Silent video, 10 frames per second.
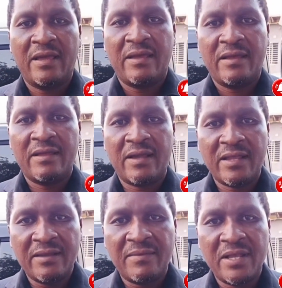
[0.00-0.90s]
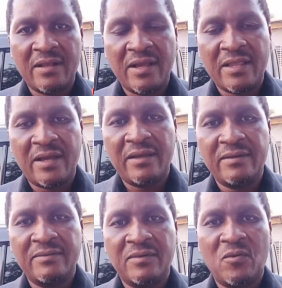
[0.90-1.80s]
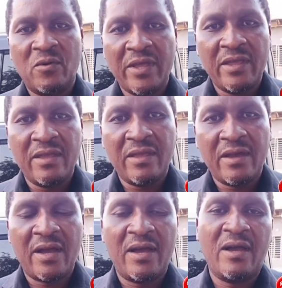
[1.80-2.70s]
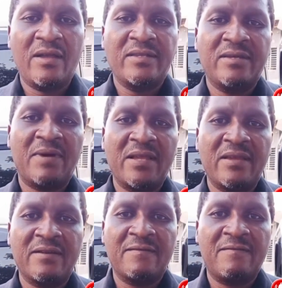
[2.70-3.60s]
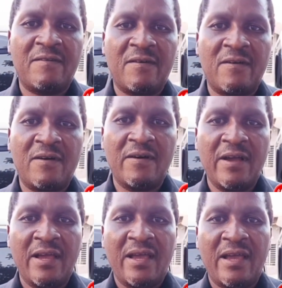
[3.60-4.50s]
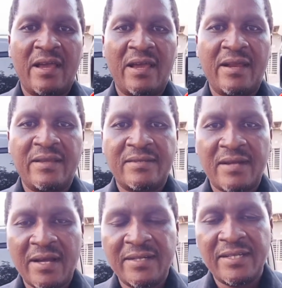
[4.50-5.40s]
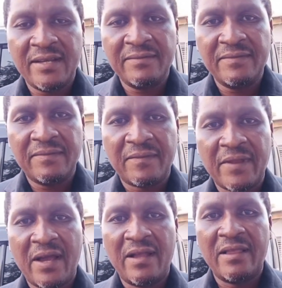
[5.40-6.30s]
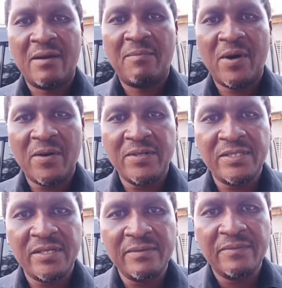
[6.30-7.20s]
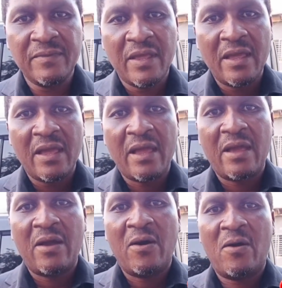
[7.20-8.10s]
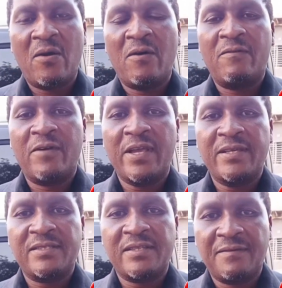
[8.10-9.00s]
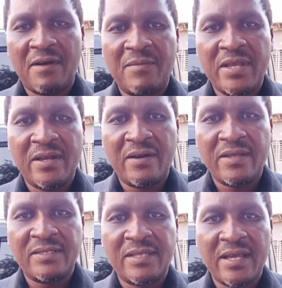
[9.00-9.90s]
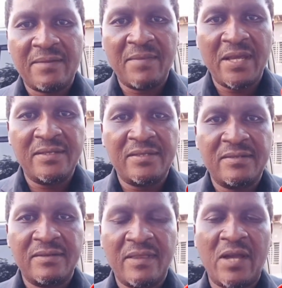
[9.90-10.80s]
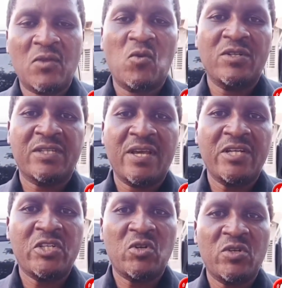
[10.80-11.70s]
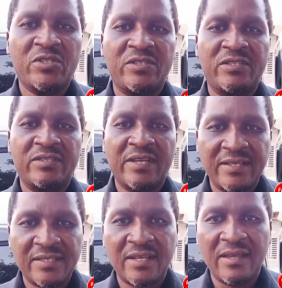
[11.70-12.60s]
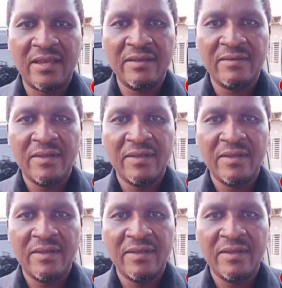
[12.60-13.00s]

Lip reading: In that demand letter, we are demanding for a retraction and apology of his defamatory statement that was issued yesterday